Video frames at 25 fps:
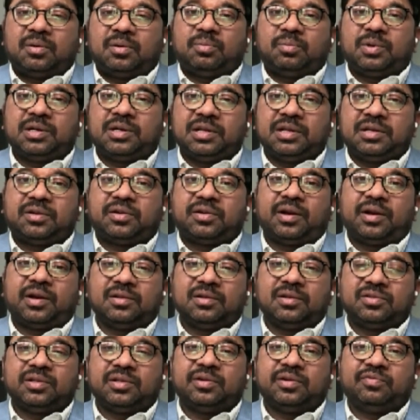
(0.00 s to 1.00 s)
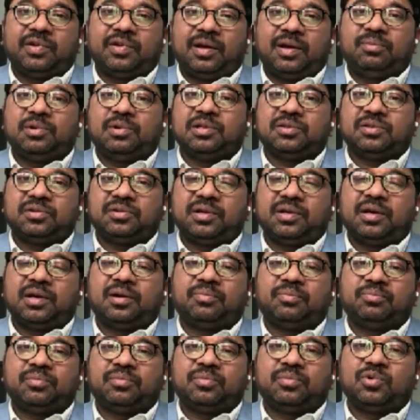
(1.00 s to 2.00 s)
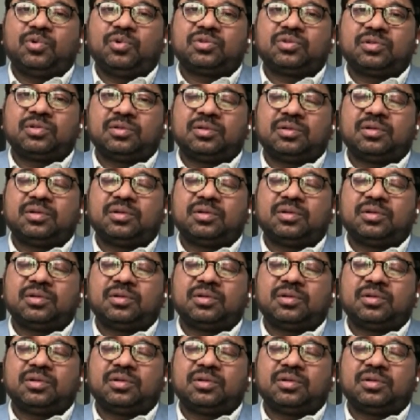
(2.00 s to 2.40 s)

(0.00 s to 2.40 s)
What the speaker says: But it runs in families. Yeah, most